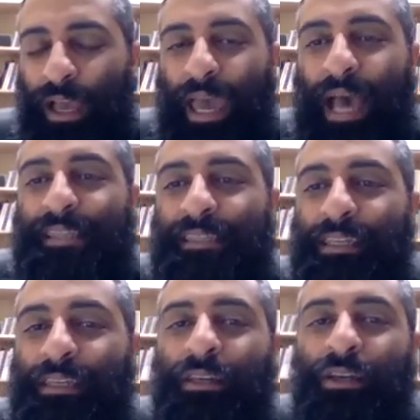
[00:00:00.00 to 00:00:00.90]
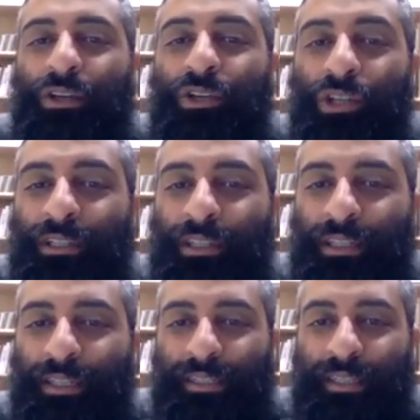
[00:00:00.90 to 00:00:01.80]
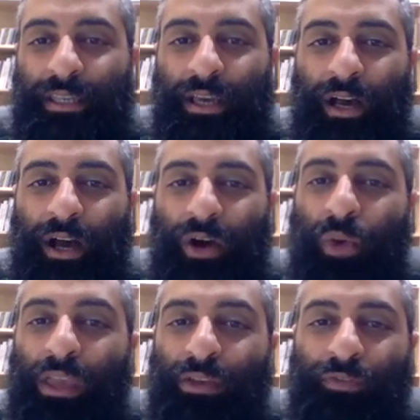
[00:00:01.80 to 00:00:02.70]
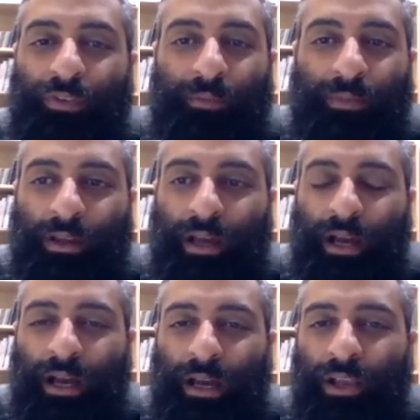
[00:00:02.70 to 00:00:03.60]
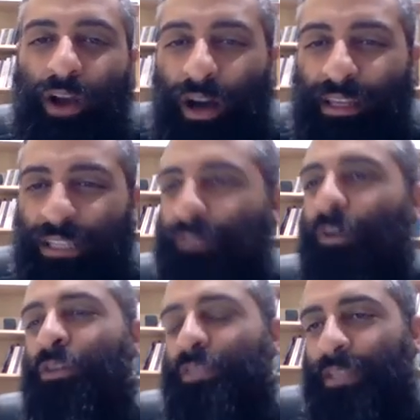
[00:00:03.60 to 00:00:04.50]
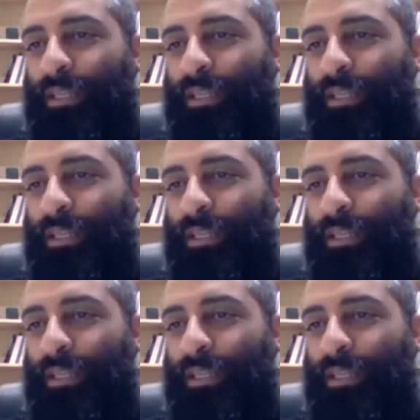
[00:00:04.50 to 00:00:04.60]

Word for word: Asking goodness away from uh, God is false.